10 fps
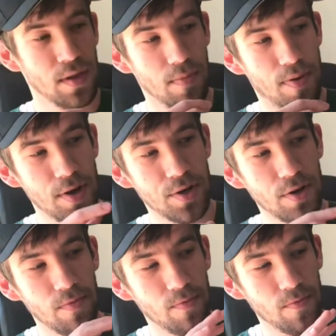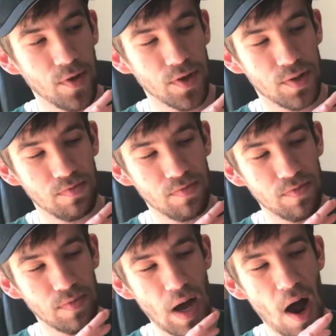the pitcher was
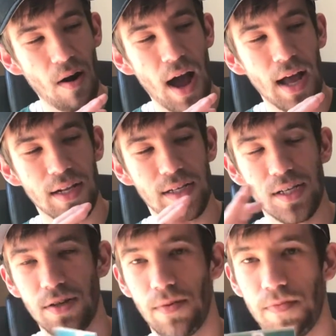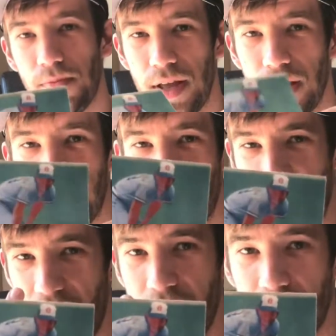all right until his
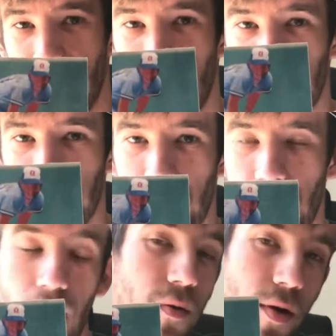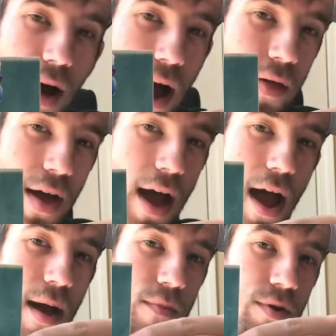face got smeared. I don't know how that
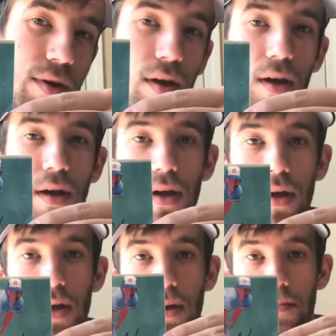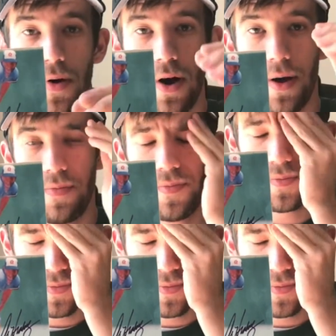happened, but